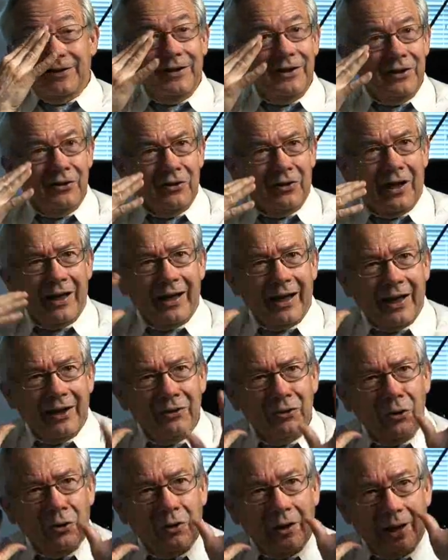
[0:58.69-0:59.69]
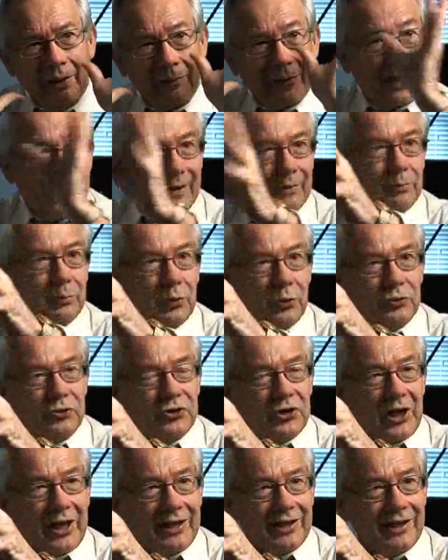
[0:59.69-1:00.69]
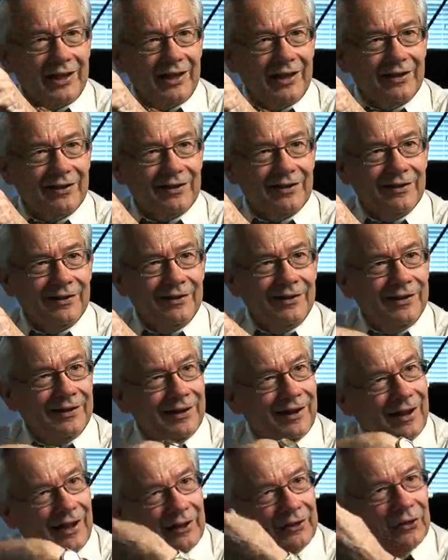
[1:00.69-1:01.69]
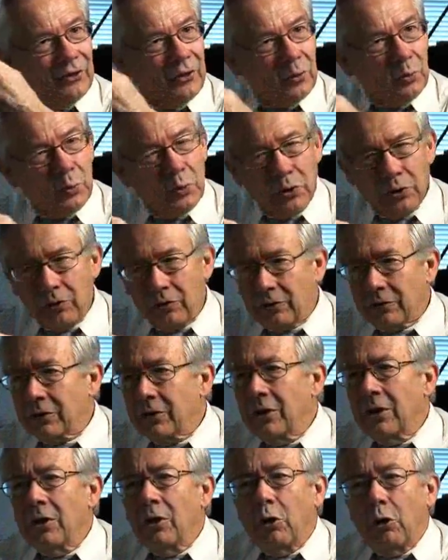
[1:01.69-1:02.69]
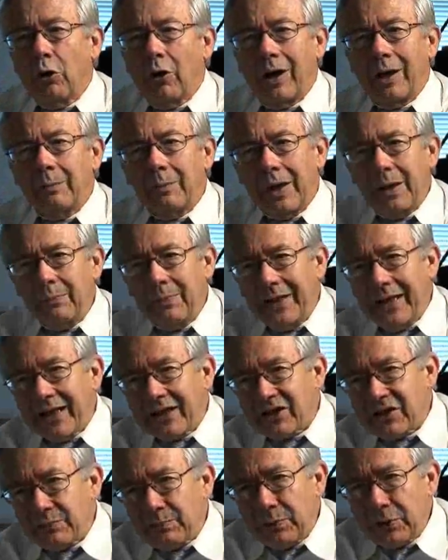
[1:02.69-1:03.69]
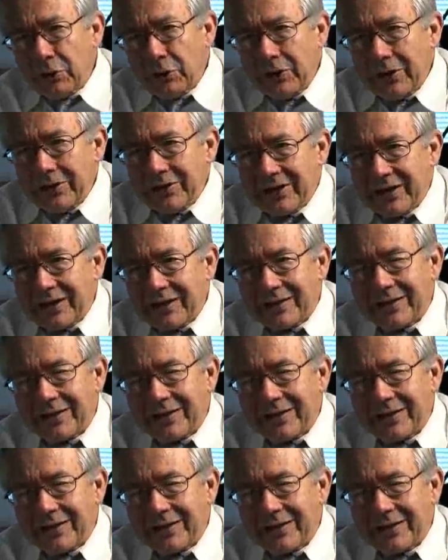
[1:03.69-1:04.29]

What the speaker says: you know, and I know I'm kind of projecting it onto the world, or I may be experiencing